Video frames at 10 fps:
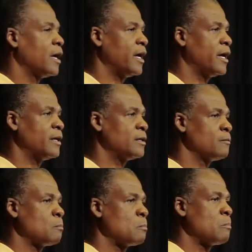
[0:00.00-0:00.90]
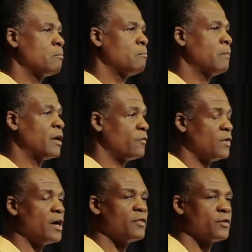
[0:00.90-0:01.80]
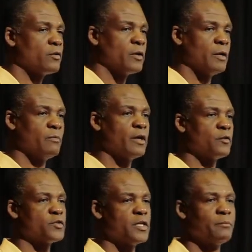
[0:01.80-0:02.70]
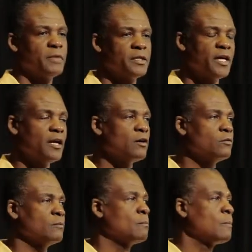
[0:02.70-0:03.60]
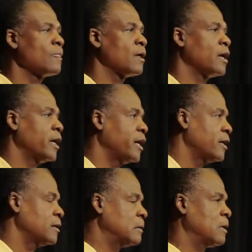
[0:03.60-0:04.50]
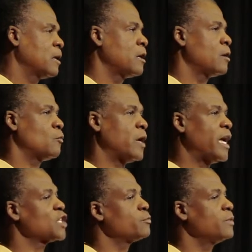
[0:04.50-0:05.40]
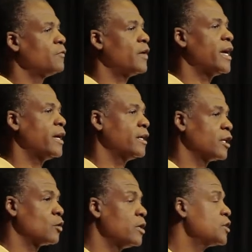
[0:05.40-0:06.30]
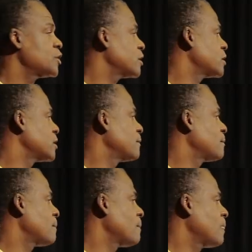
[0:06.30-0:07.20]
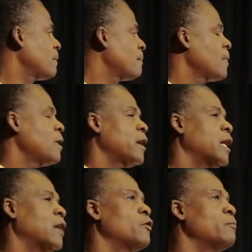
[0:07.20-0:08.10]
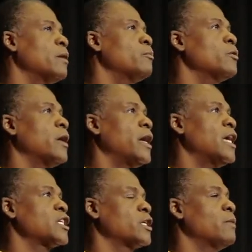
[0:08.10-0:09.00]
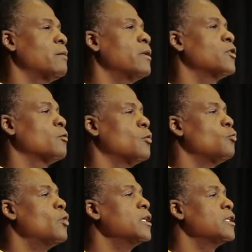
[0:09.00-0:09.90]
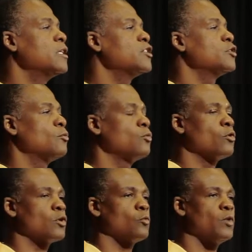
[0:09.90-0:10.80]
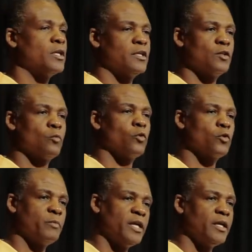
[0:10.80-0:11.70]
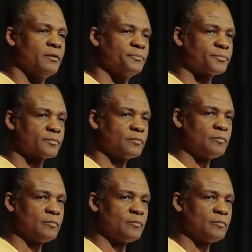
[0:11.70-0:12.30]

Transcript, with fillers: And my father and mother sat me down and asked me if I had any questions. And I remember asking my mother, well, what does the word or what did the word mean?